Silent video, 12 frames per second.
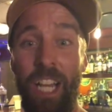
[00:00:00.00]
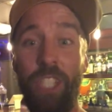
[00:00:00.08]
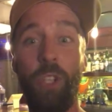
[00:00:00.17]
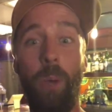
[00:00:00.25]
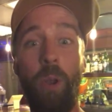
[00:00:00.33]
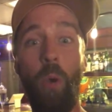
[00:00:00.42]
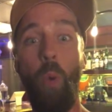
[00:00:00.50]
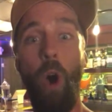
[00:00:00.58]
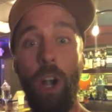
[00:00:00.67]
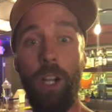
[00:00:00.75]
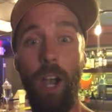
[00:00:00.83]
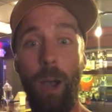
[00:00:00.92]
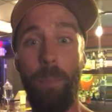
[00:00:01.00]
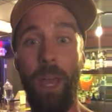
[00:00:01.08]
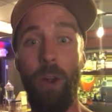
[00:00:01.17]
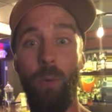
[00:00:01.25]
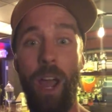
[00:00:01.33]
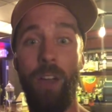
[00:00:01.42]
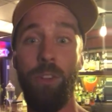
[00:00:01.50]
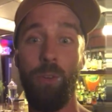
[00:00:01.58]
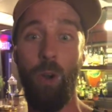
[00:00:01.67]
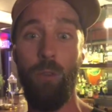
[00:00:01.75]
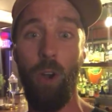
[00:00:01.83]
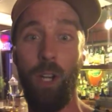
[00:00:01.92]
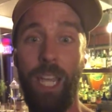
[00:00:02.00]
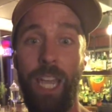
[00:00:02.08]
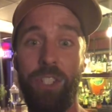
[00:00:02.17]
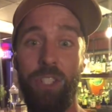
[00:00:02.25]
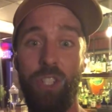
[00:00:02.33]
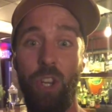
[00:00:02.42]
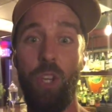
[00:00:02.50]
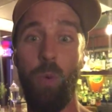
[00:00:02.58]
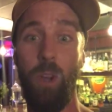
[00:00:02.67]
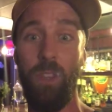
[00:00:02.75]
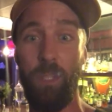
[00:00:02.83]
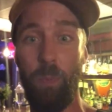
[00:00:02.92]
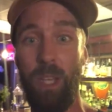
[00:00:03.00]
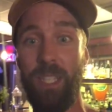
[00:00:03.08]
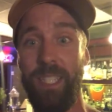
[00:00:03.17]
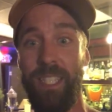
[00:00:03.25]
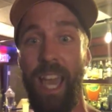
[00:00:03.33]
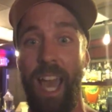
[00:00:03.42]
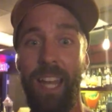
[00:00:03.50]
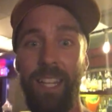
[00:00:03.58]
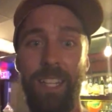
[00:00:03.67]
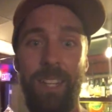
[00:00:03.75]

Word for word: so I'm gonna walk up and around the Grove Arcade to show you where this place is at.